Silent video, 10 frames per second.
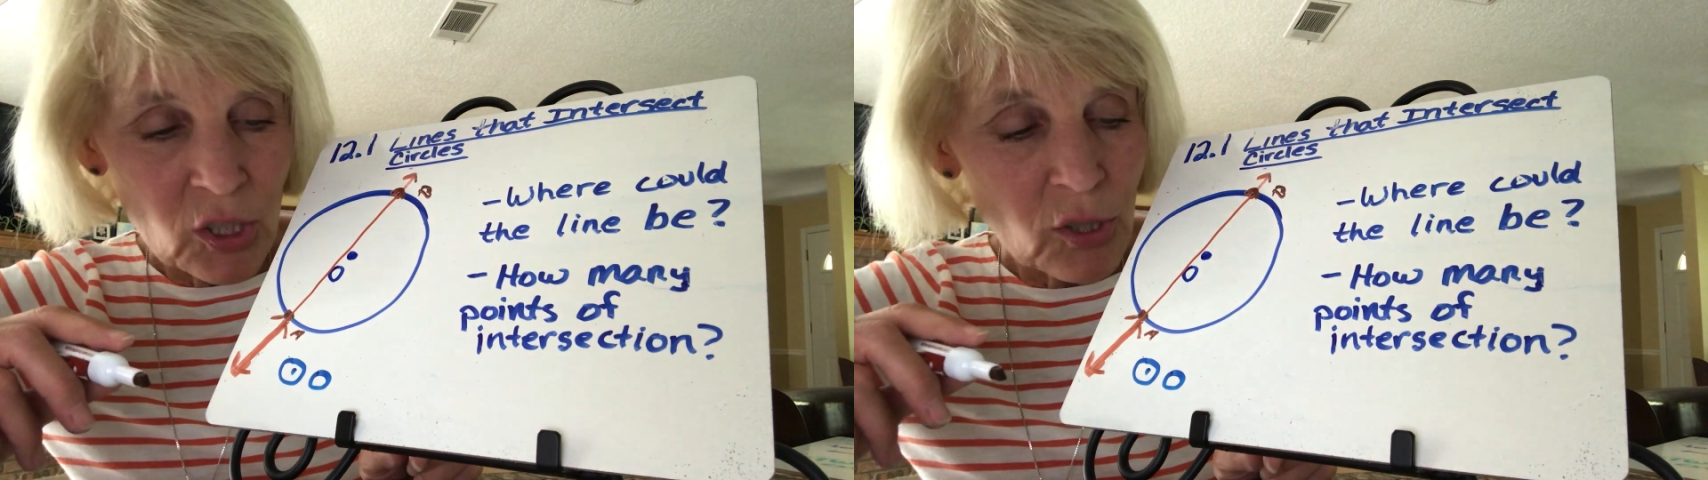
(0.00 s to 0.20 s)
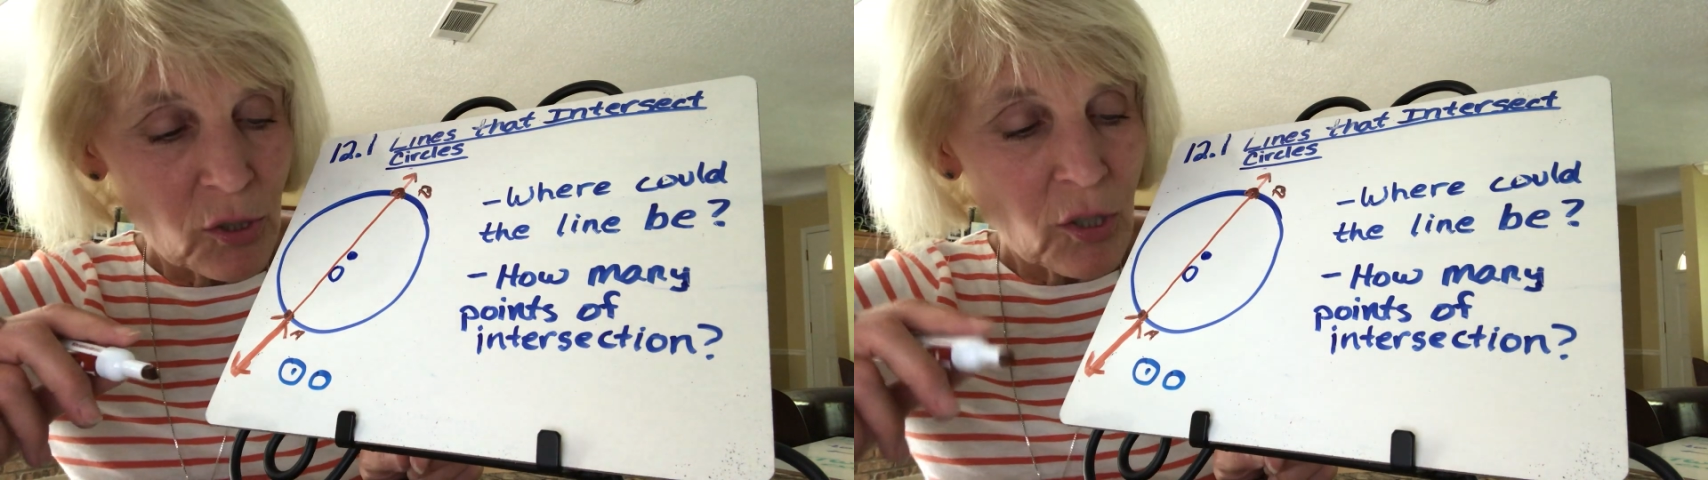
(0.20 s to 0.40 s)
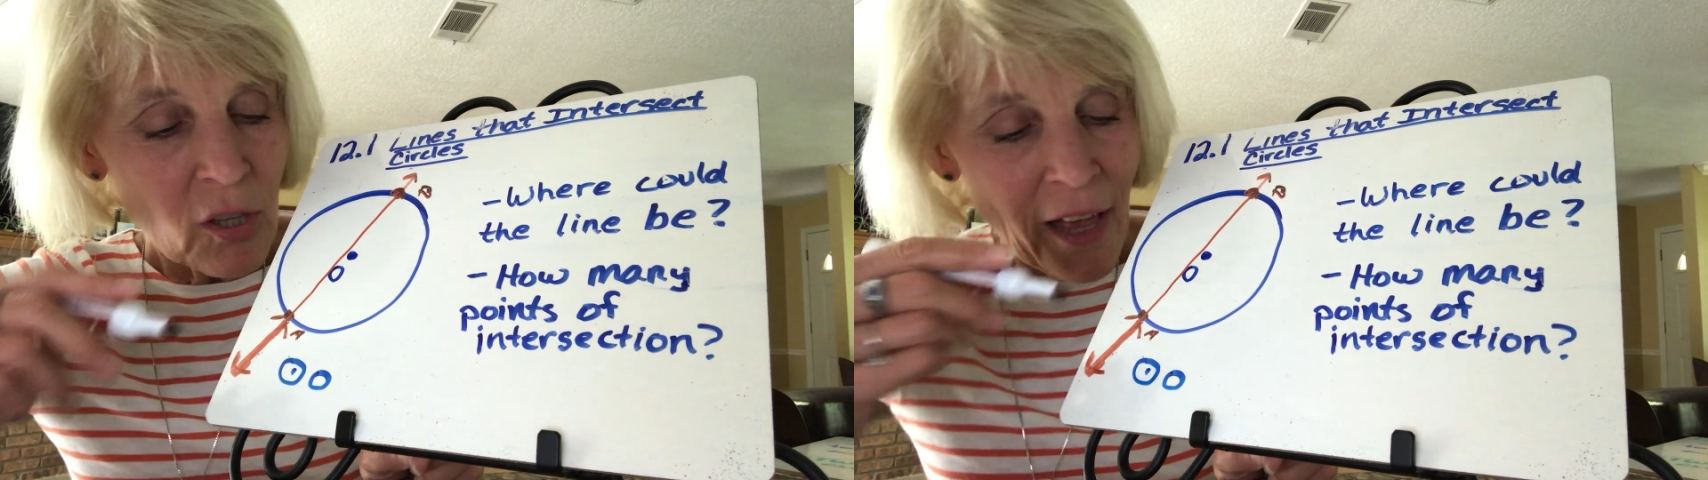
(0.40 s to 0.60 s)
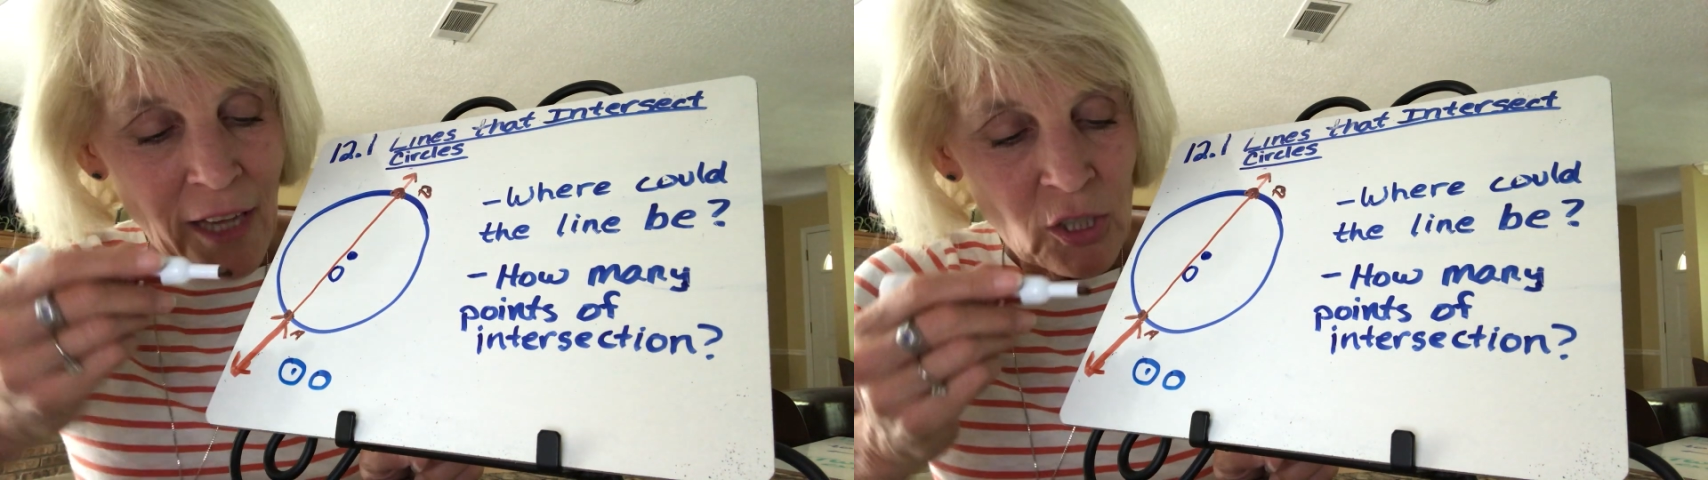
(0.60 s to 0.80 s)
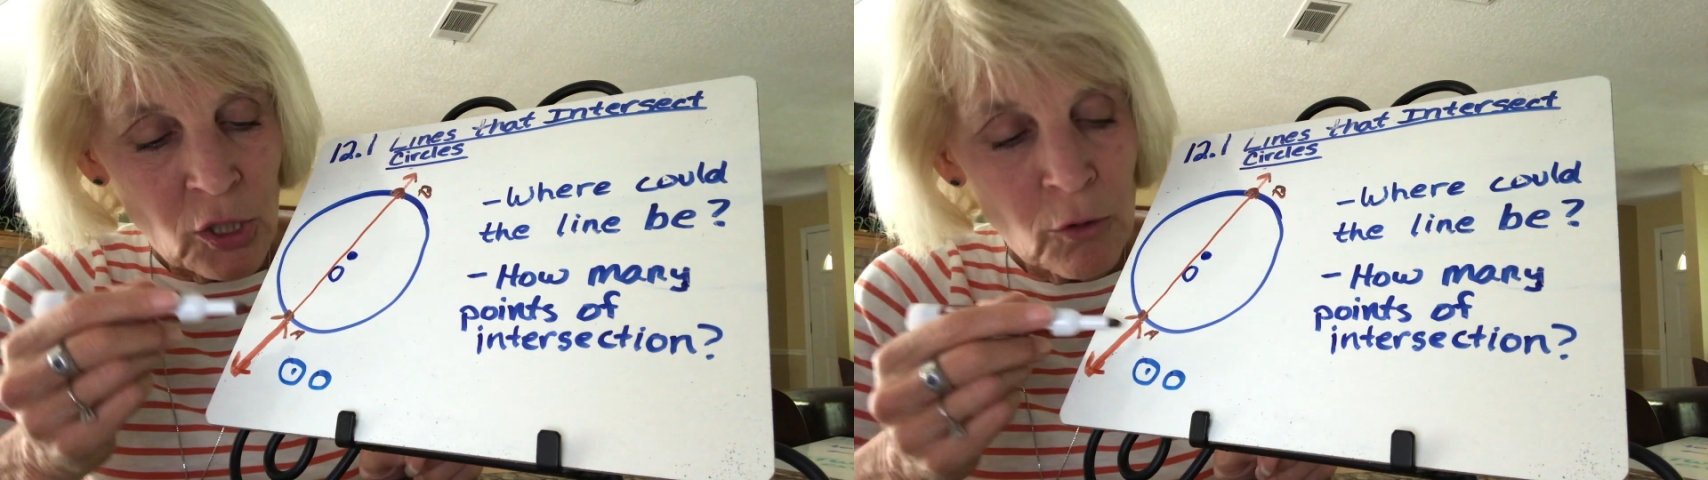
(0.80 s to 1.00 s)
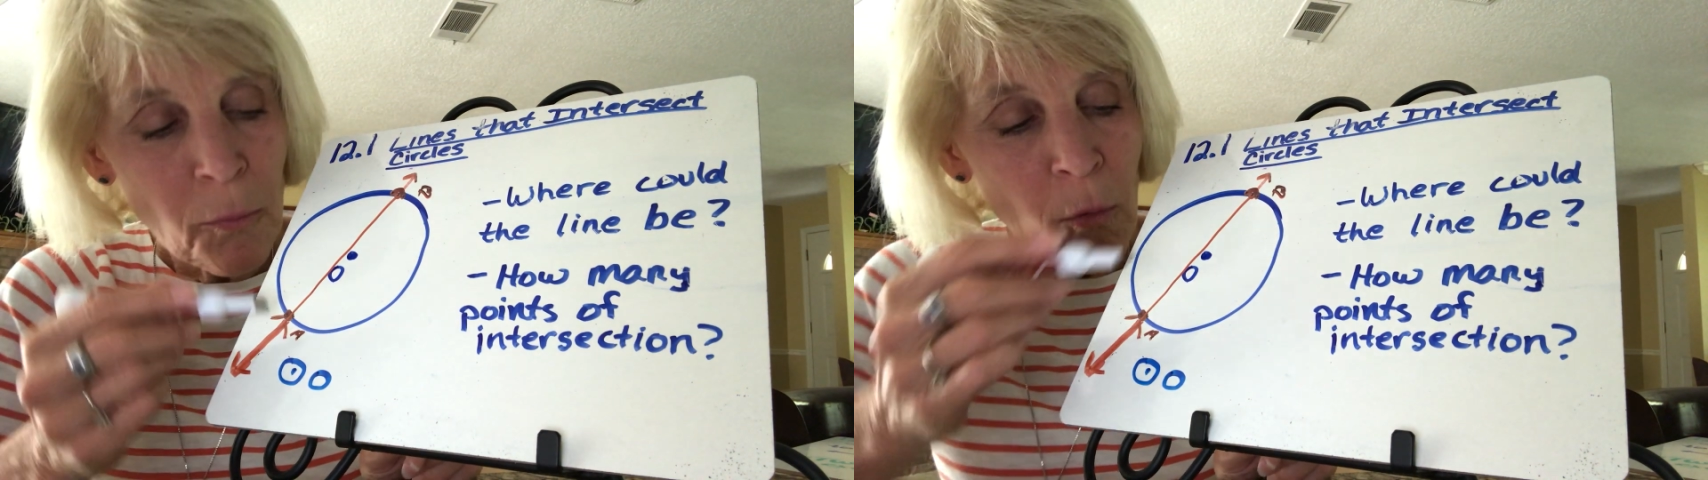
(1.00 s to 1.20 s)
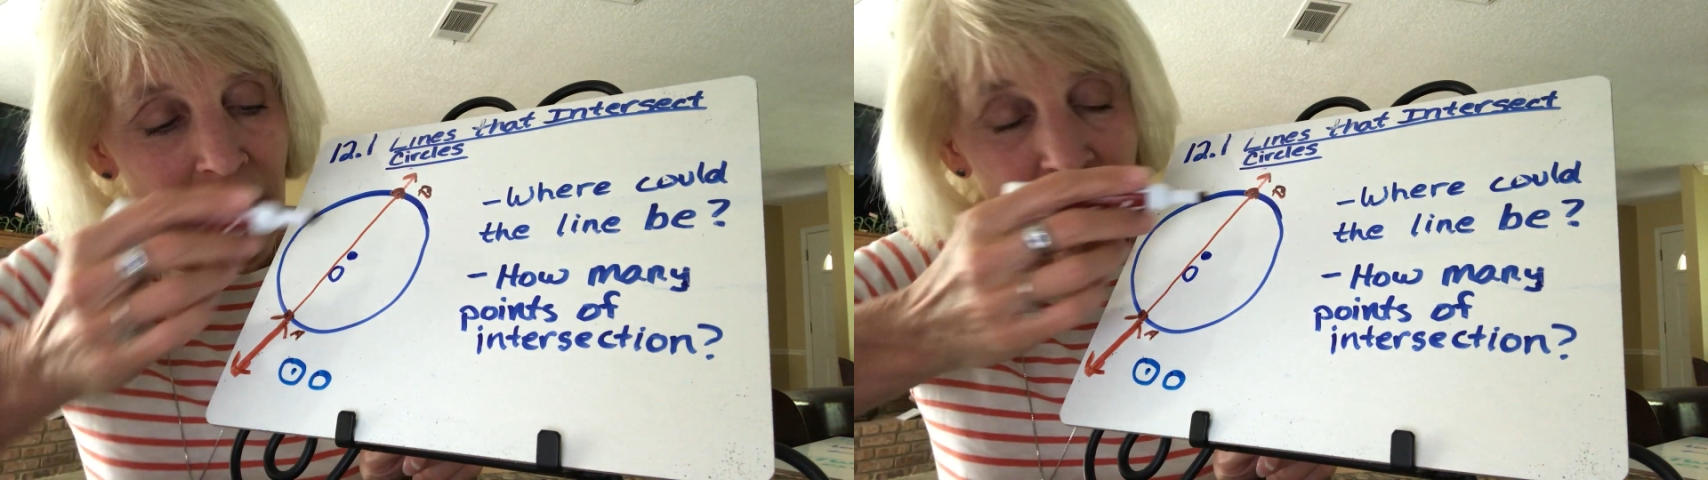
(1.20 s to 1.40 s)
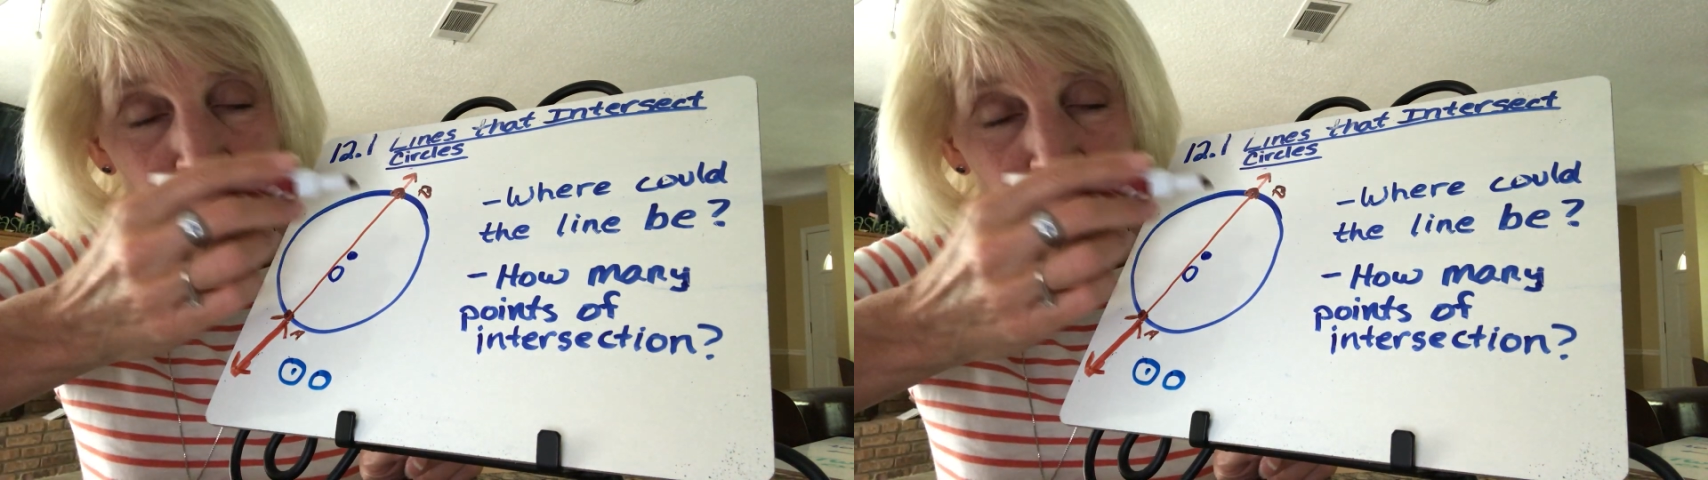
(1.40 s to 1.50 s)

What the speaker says: circle at 2 points,